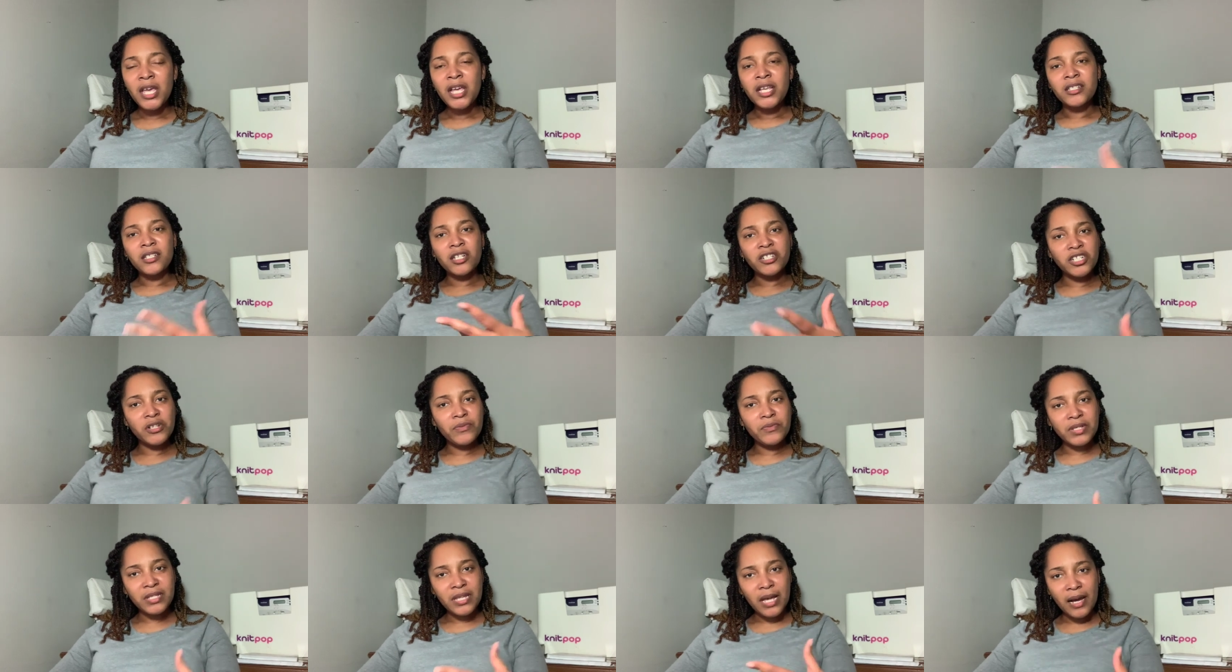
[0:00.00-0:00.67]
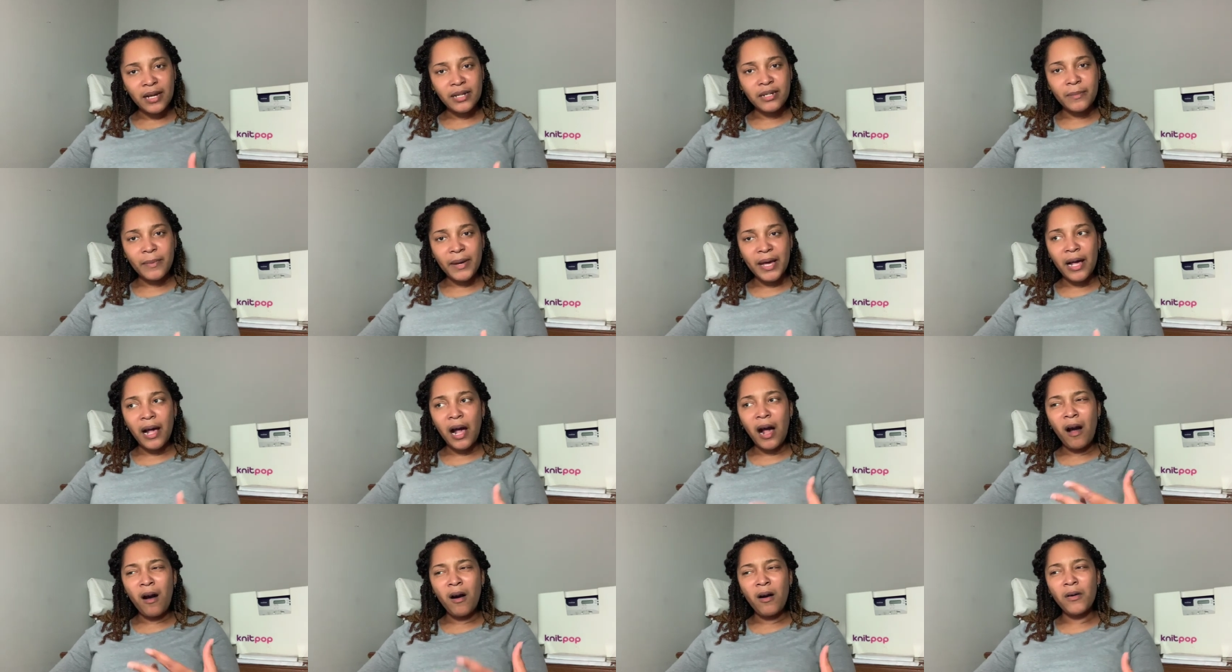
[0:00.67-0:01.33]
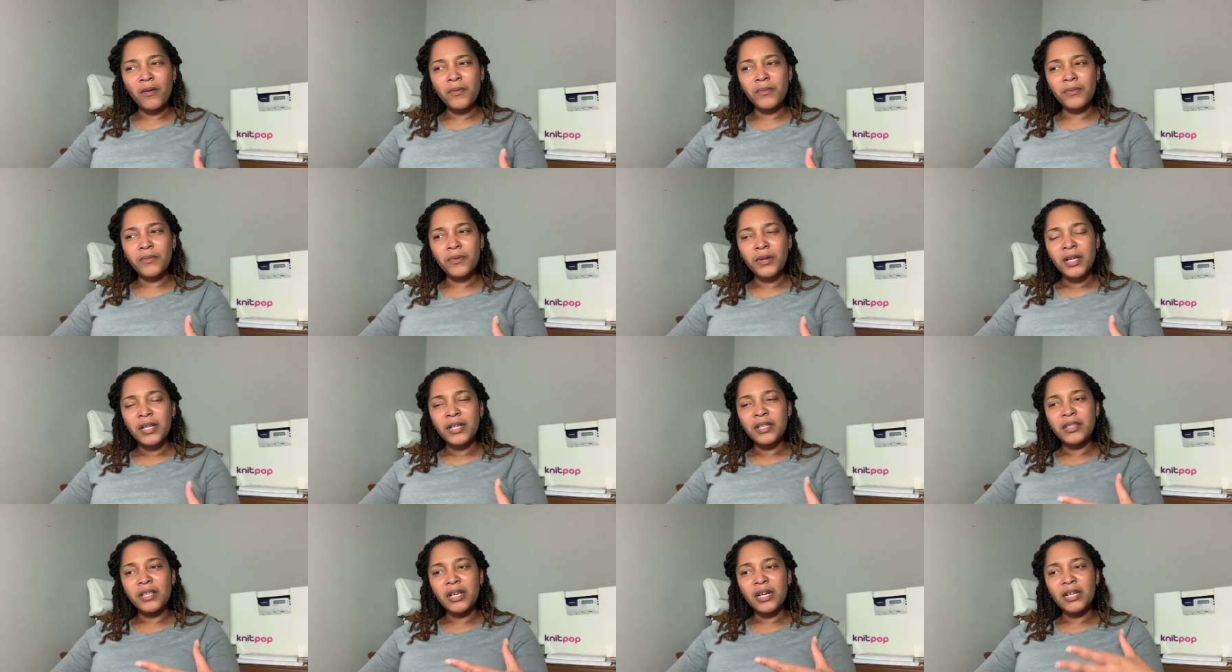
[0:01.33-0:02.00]
So she was talking about a whole,
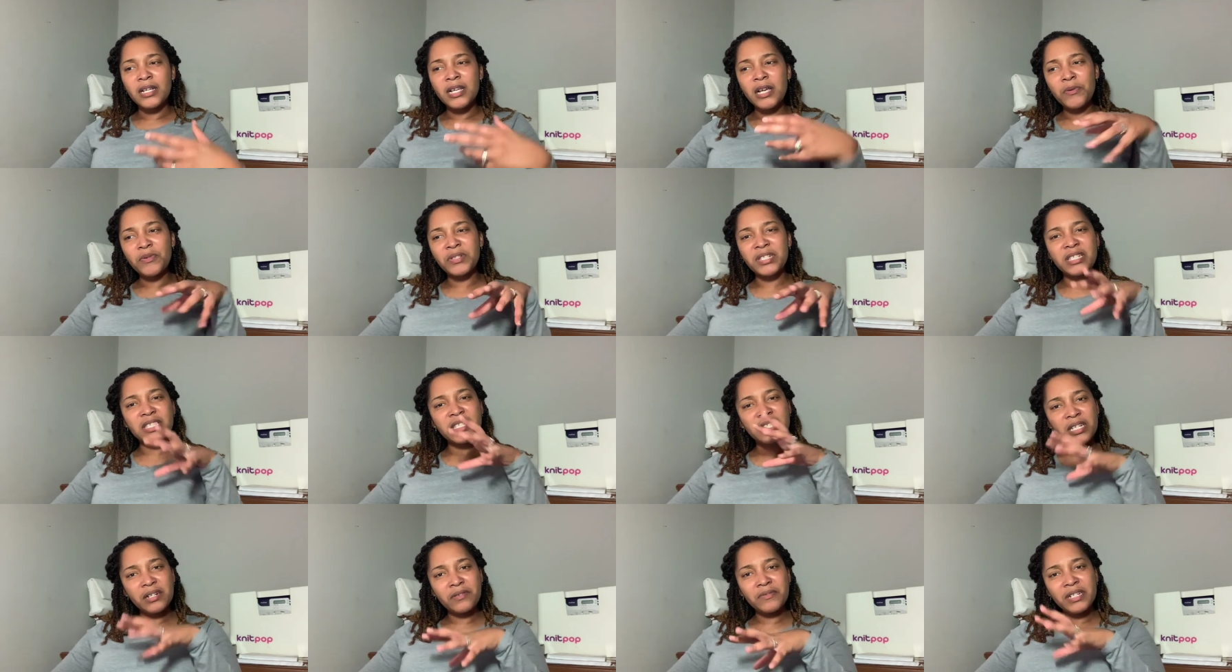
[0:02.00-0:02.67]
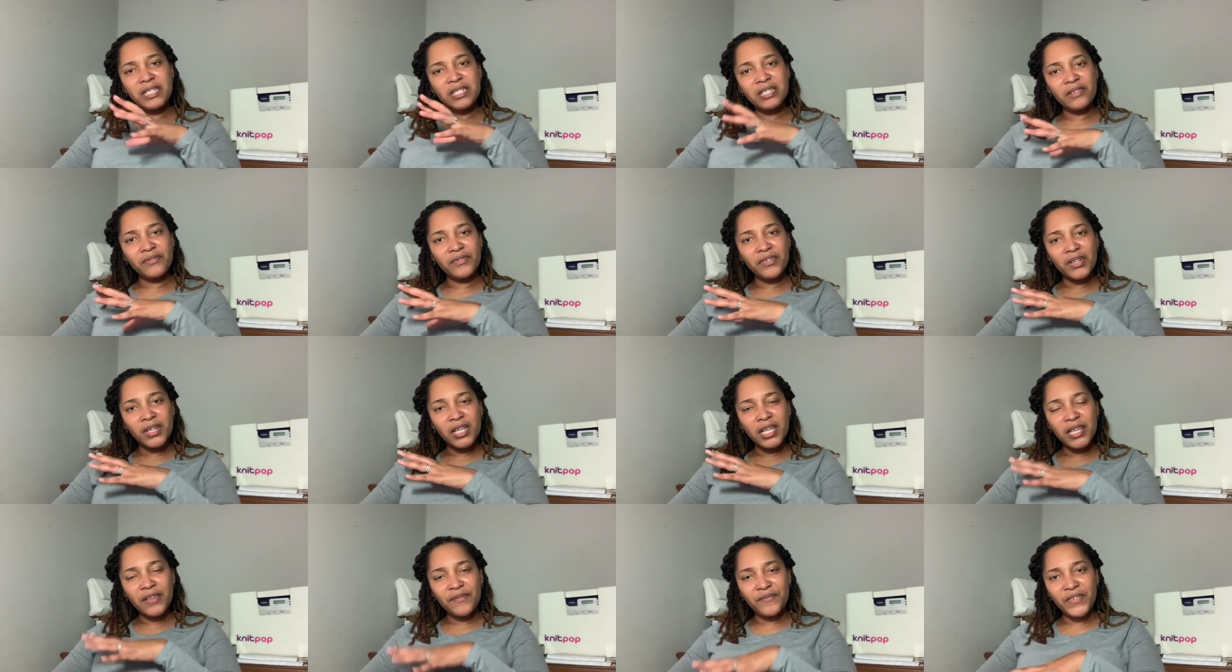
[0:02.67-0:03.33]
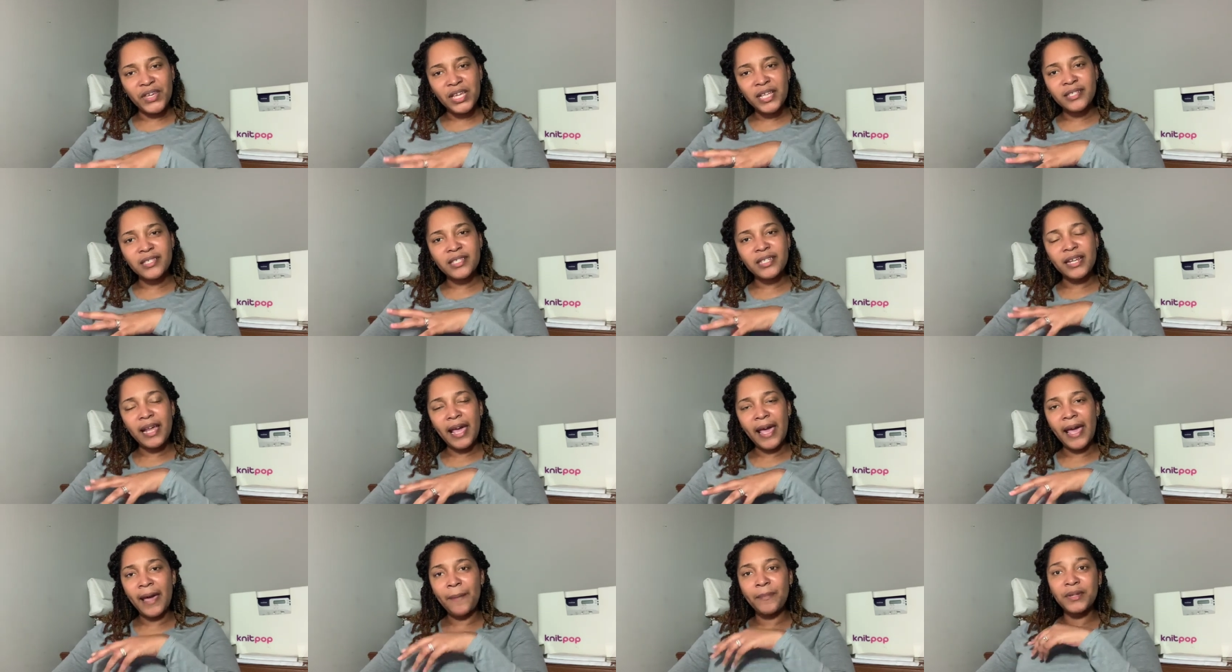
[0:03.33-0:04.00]
it was a series of events that
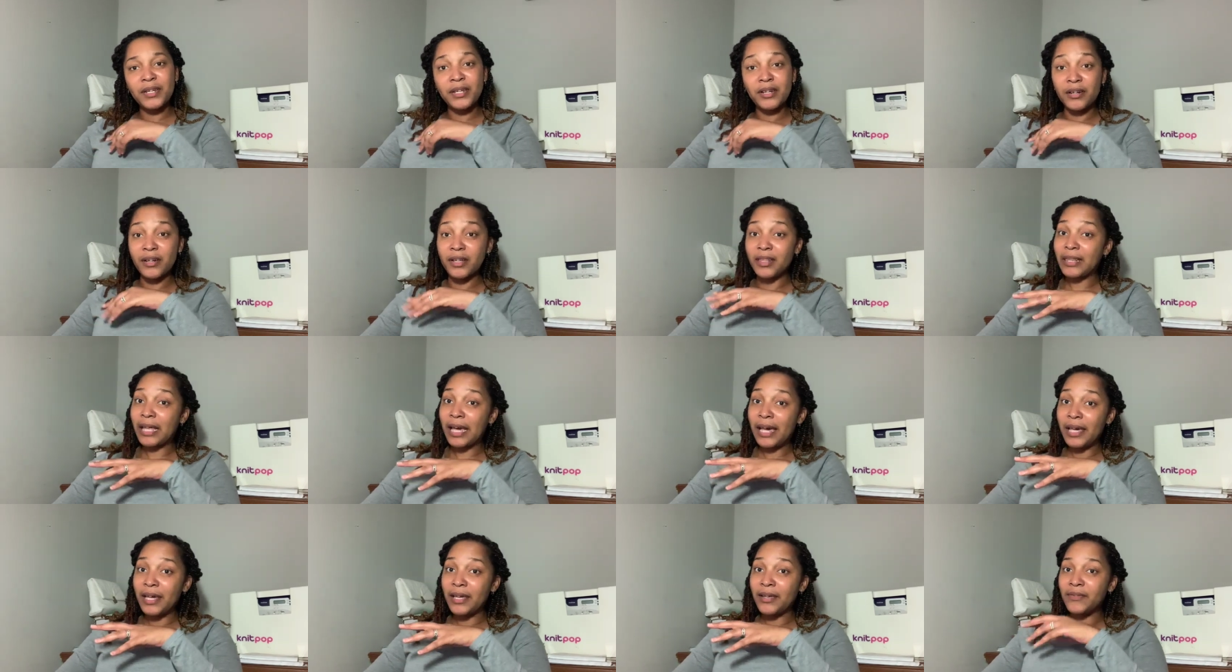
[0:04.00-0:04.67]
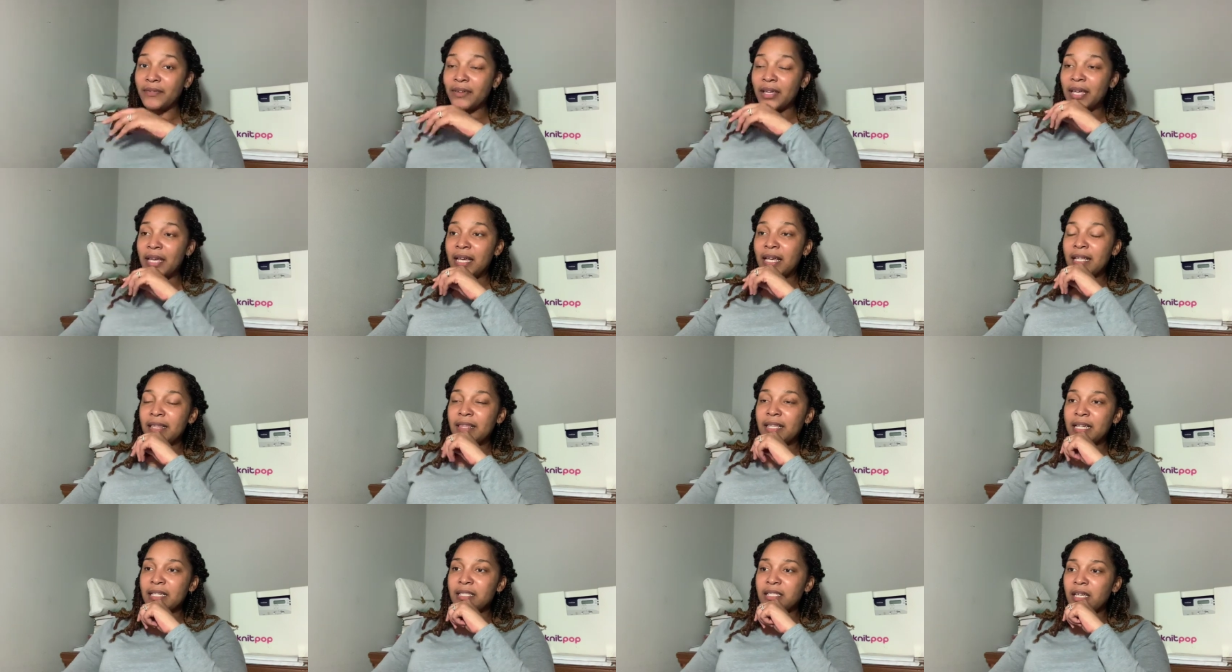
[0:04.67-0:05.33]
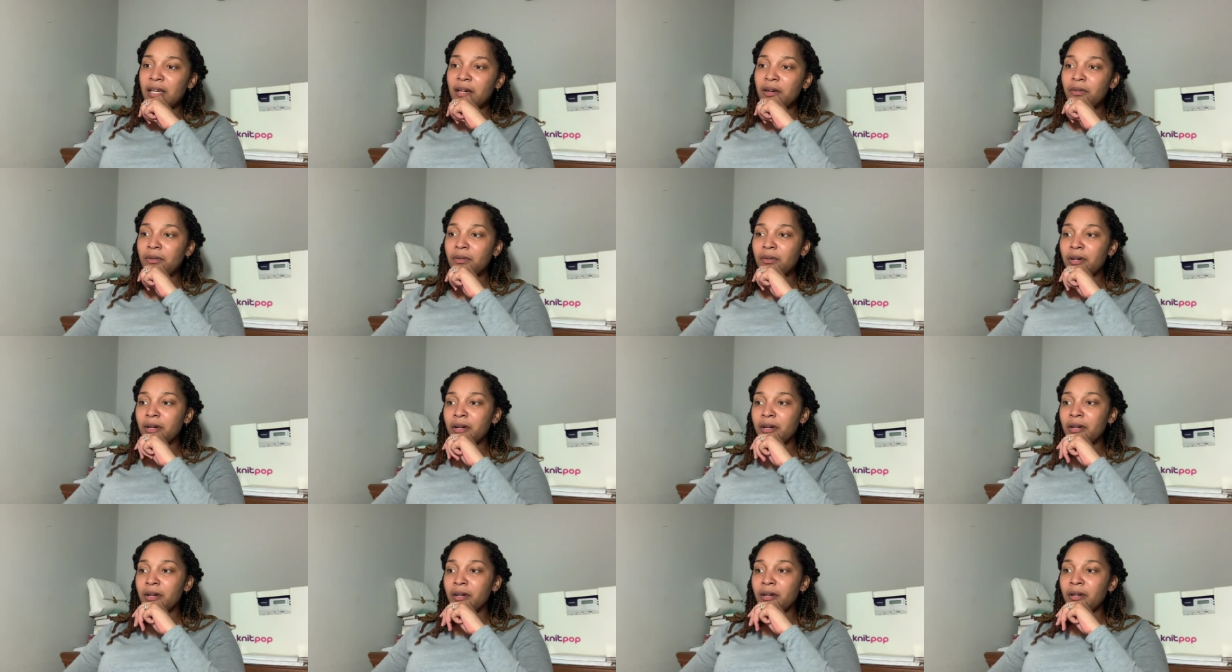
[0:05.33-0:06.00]
happened in her life that told
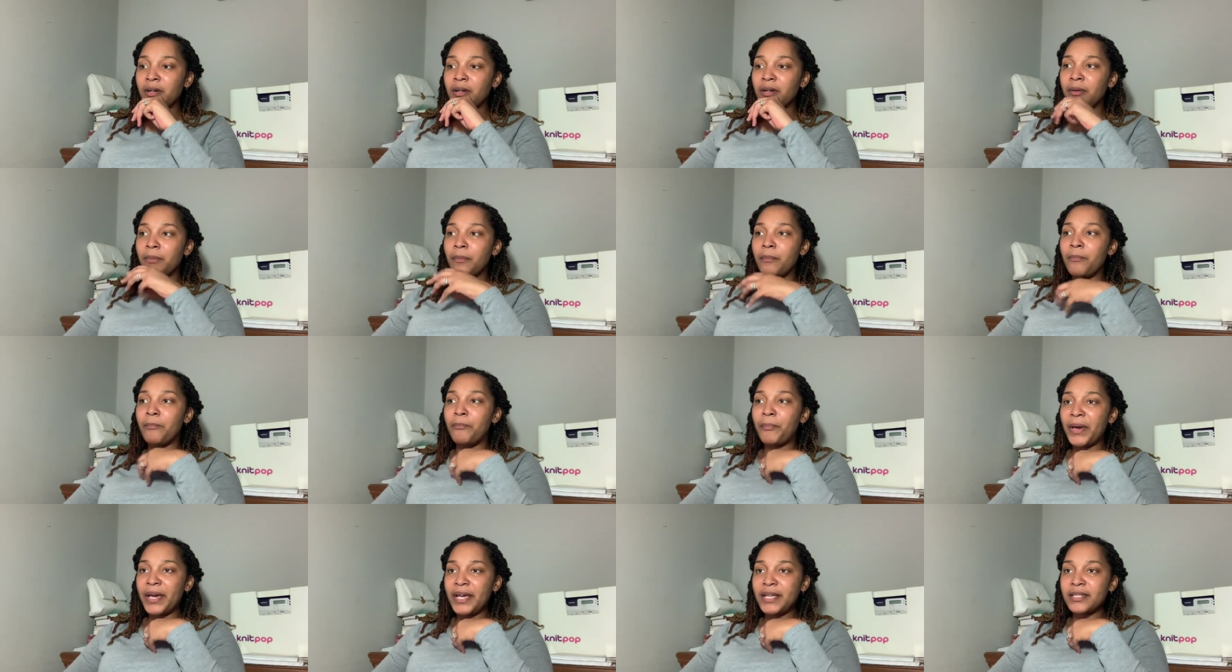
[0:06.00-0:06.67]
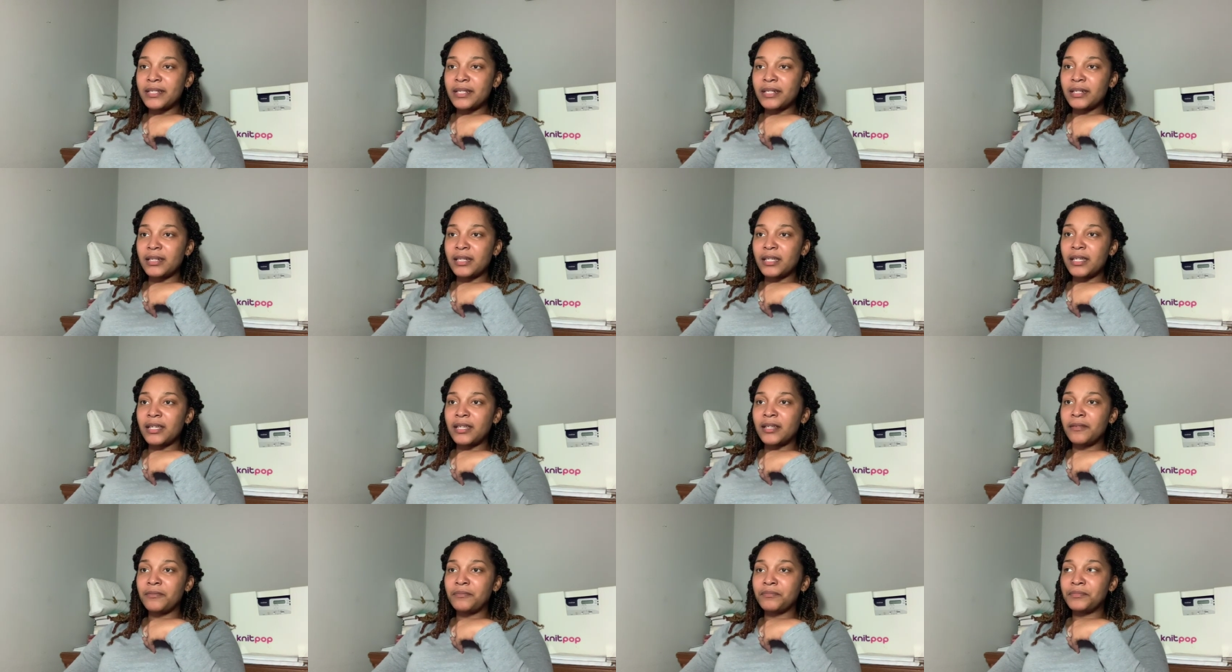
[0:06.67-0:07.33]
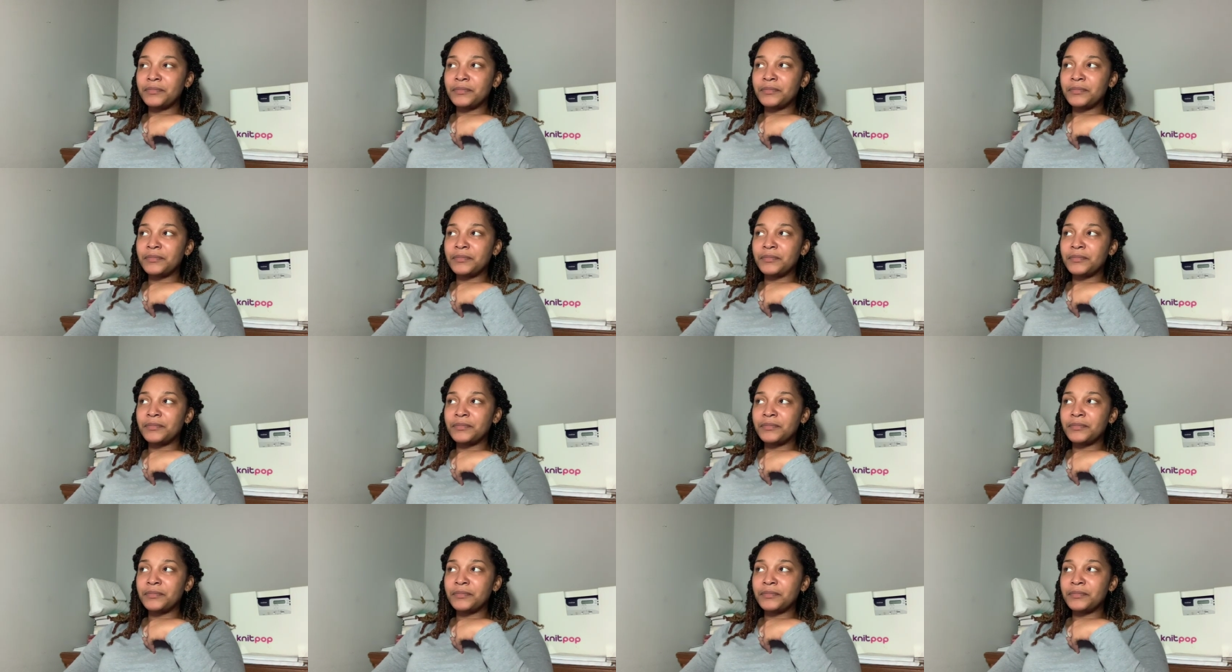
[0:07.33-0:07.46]
her basically,